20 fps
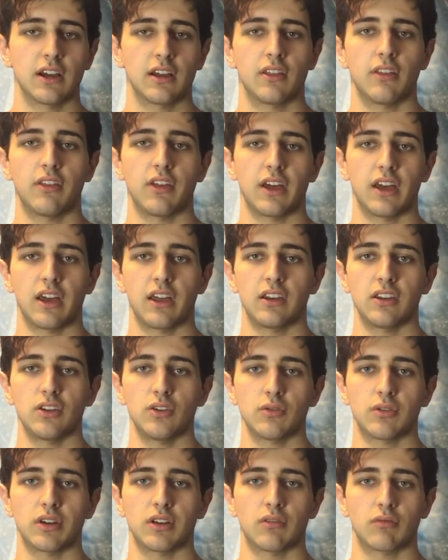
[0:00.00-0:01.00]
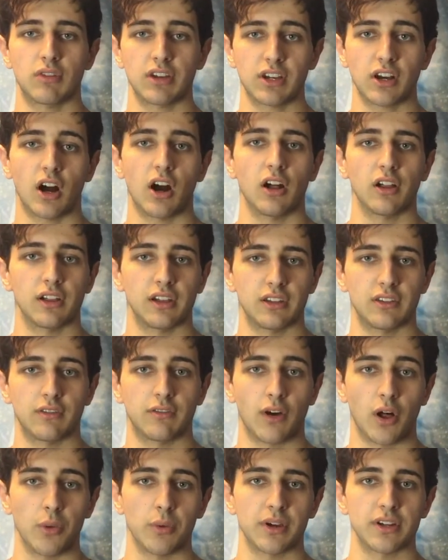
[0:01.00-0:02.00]
then you can recall it the
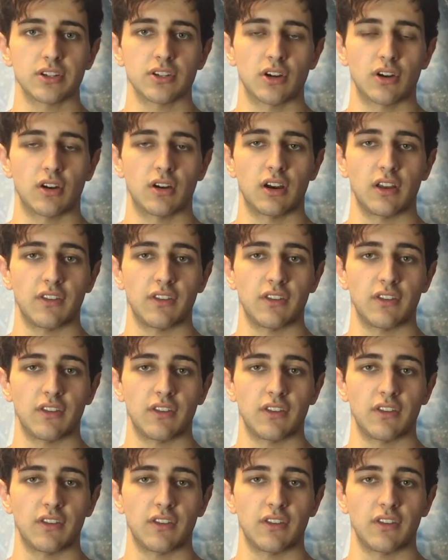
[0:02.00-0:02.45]
following turn